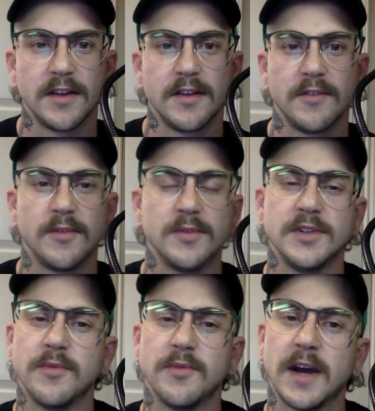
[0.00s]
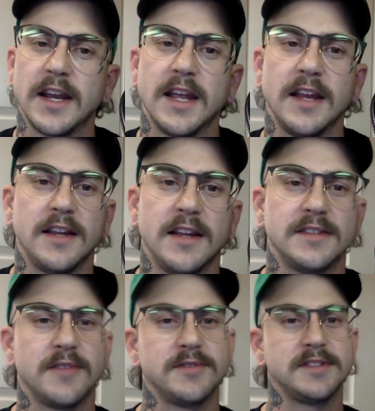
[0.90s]
what was it, Whitehead? Is
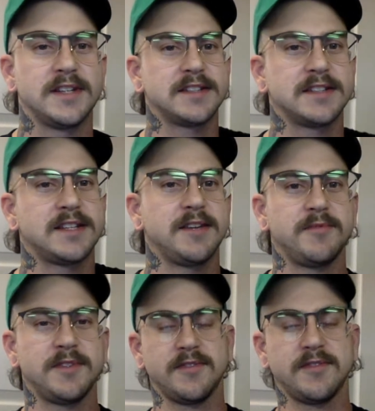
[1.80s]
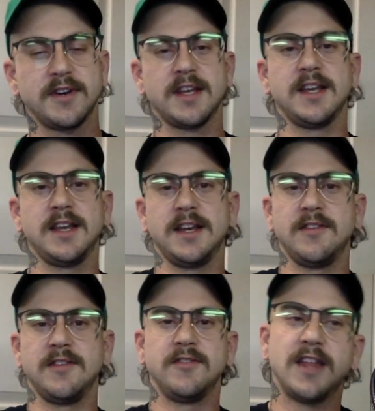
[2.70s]
that was his last name? The
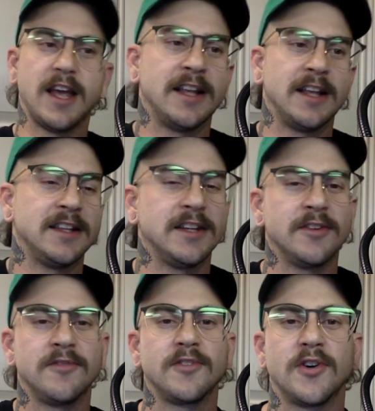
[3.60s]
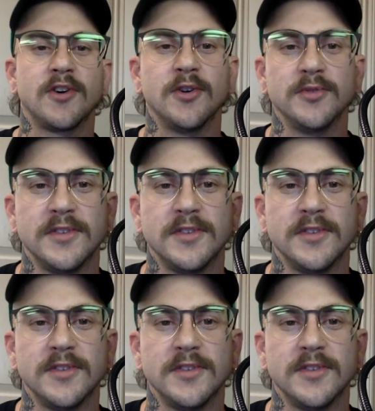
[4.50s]
fucking the alien cult.